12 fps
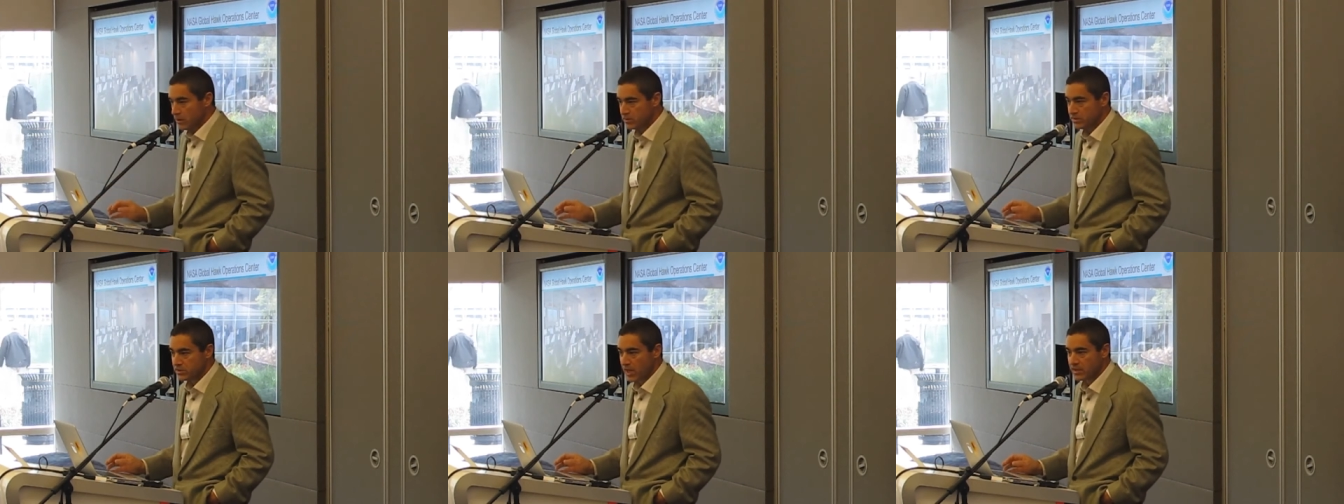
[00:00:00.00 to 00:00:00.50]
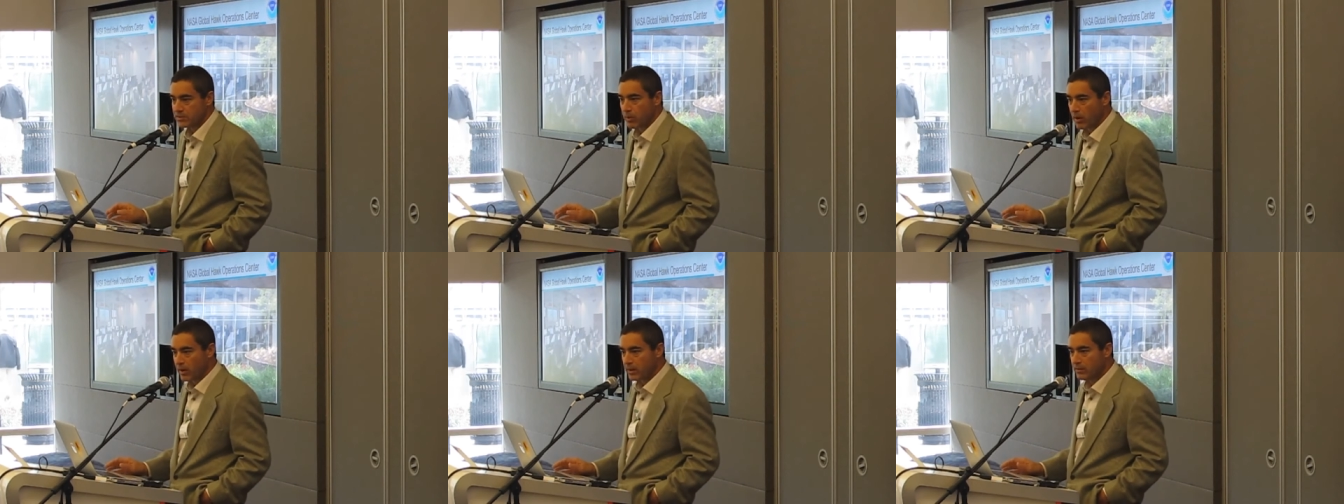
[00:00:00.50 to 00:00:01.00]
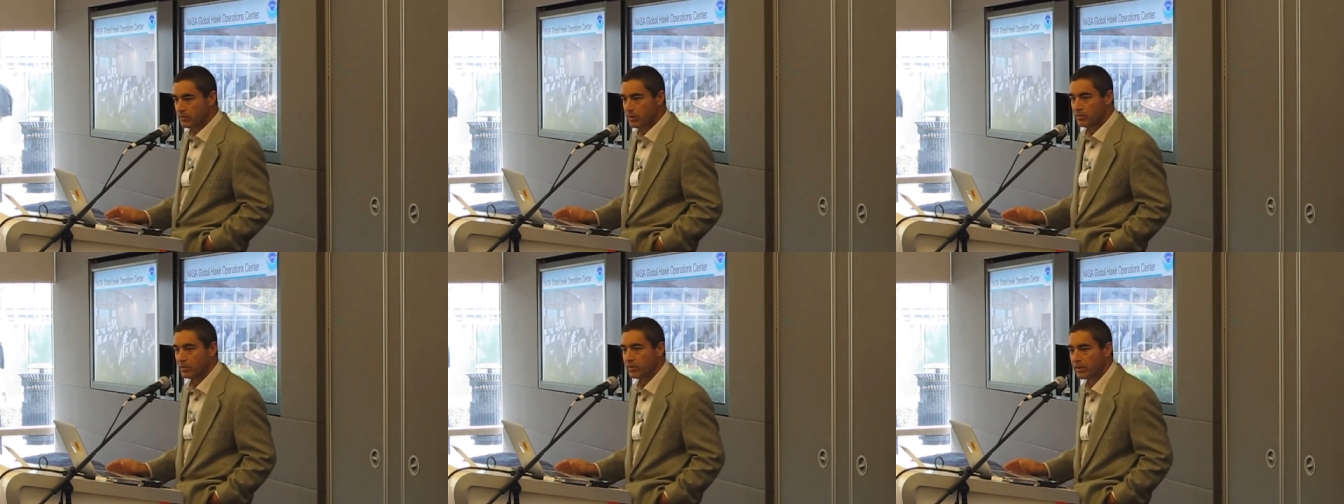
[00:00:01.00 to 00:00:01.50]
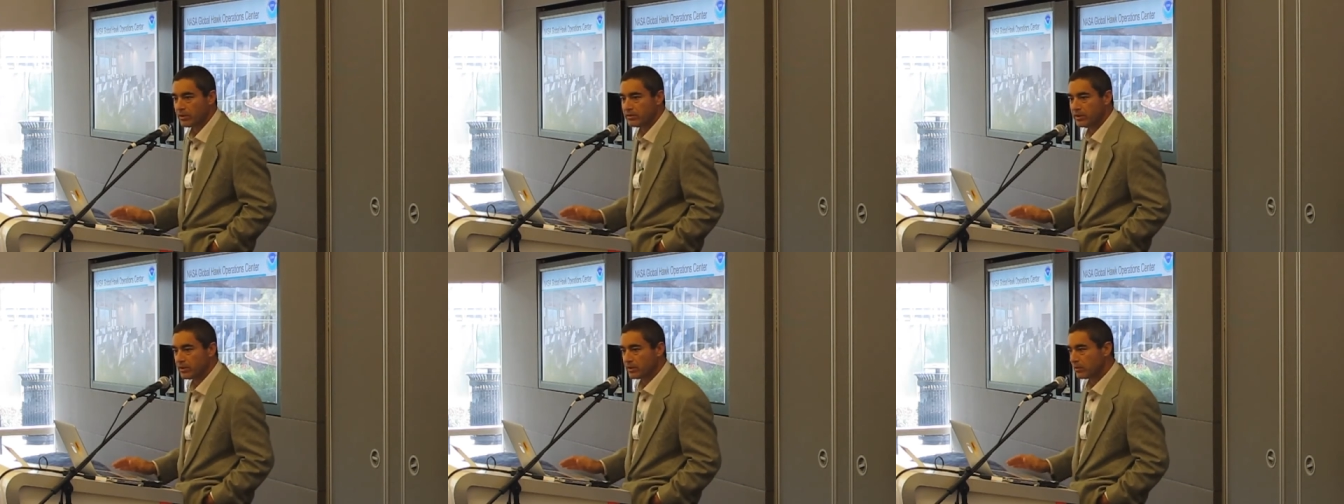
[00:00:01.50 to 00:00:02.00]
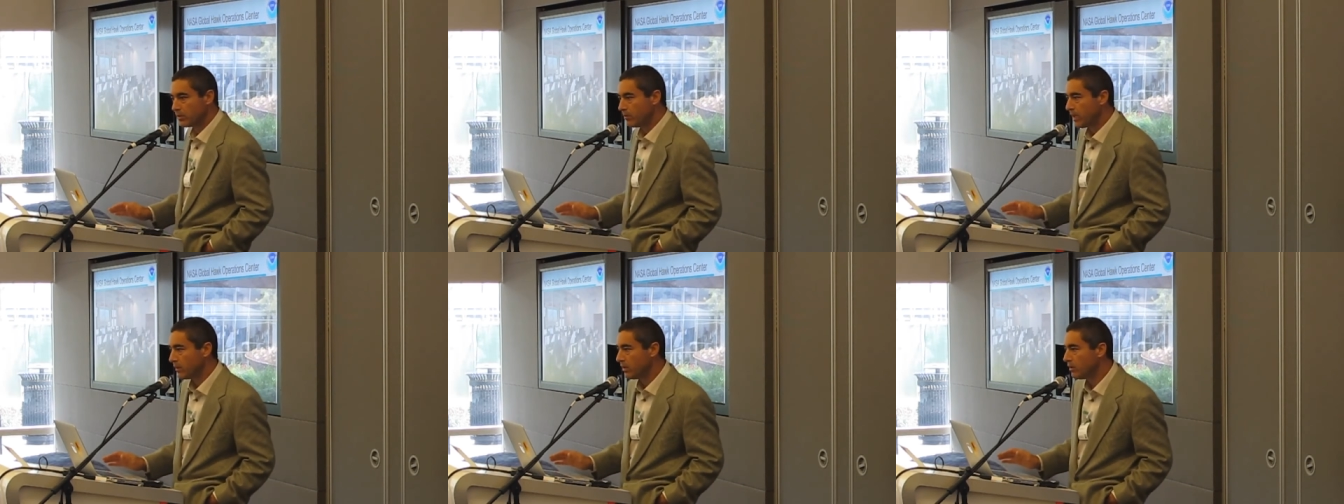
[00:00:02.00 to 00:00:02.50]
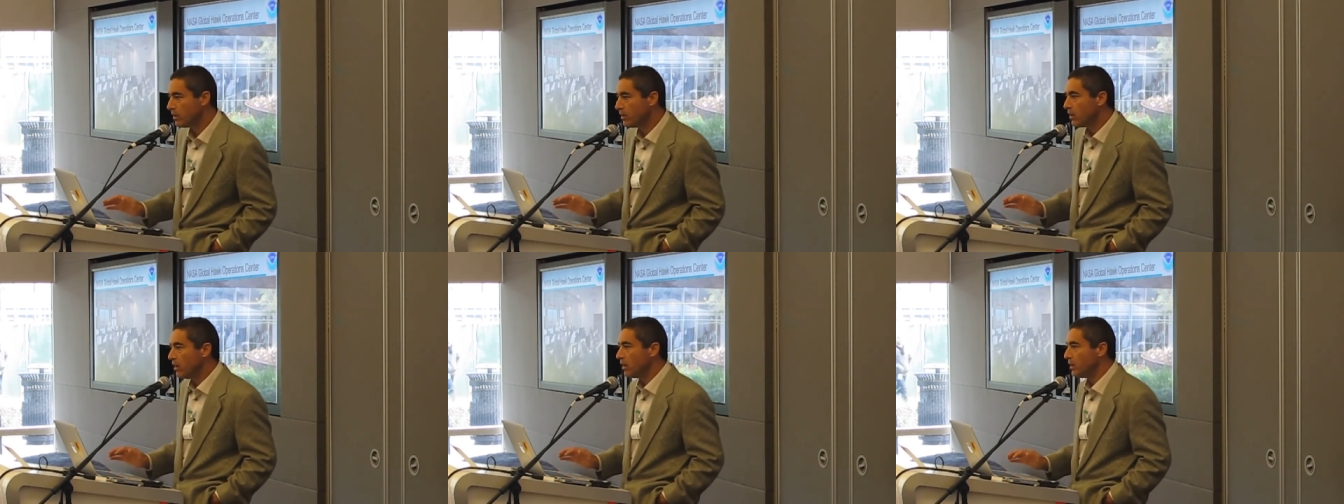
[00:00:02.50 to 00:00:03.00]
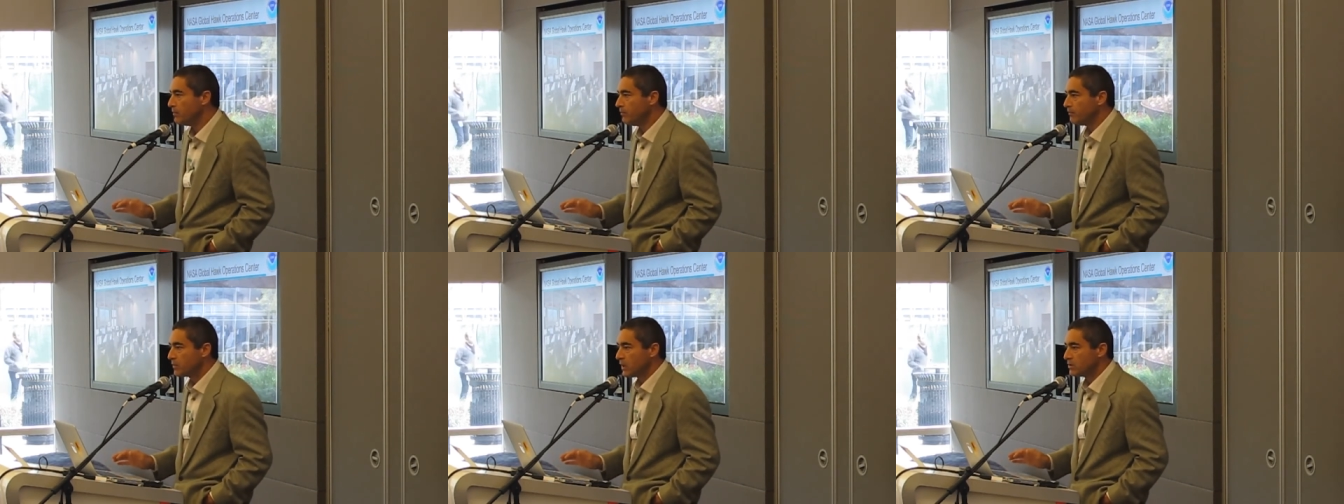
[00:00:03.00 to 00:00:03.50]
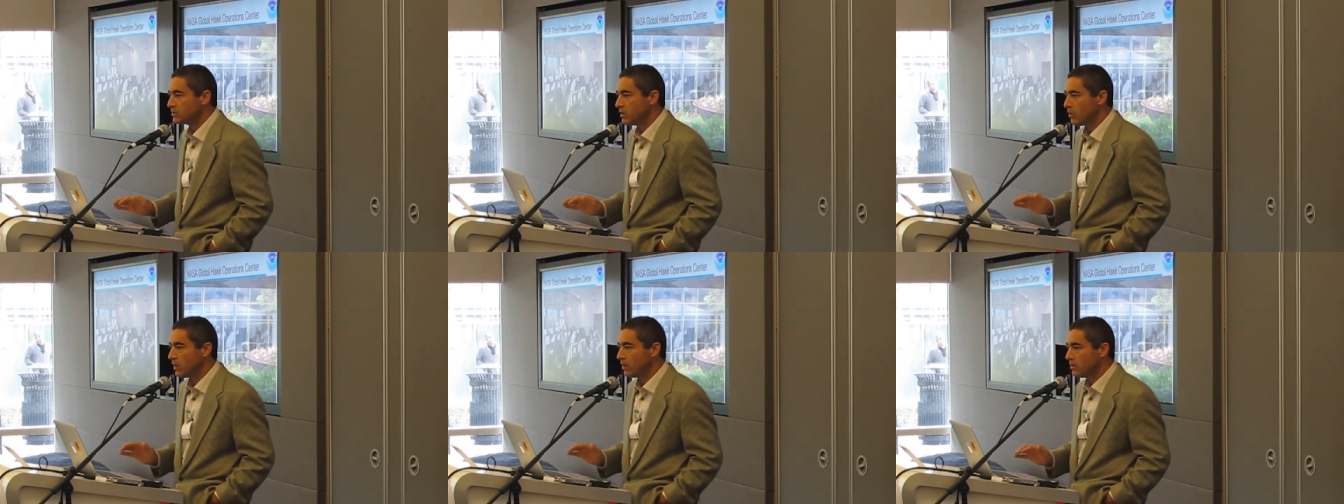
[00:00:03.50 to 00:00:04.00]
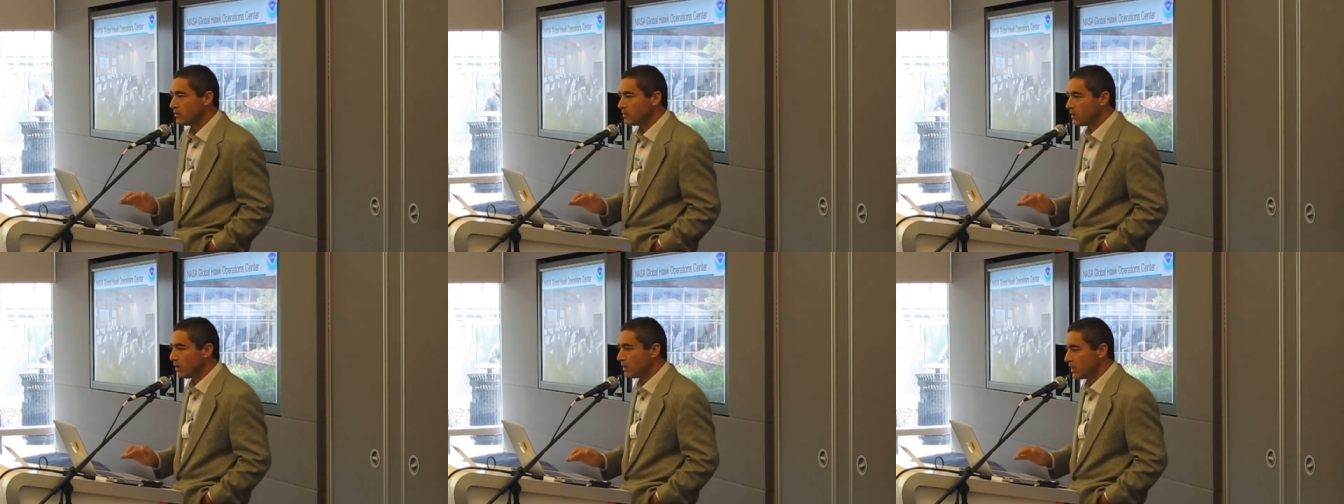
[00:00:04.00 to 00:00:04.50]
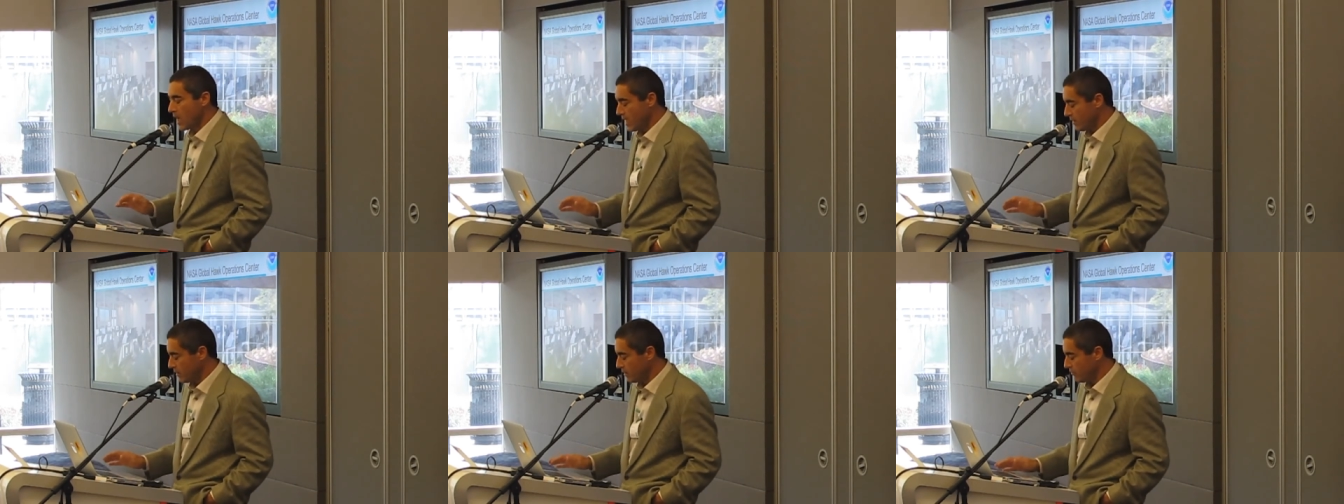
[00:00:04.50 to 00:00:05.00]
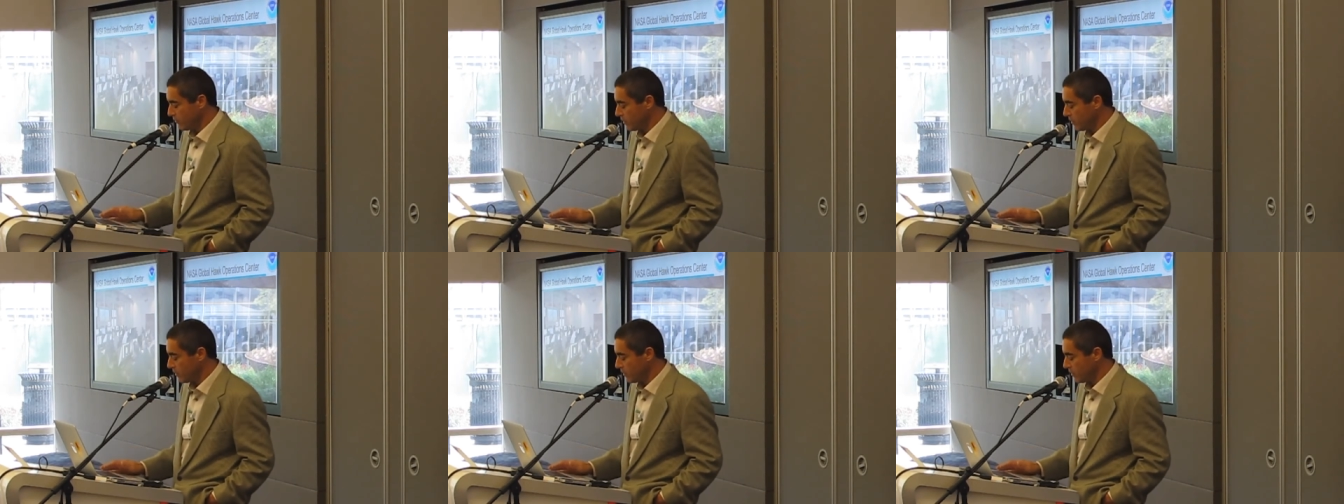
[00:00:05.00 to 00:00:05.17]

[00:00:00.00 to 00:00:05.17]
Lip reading: is the science party, people that are dealing with the payload. So a lot of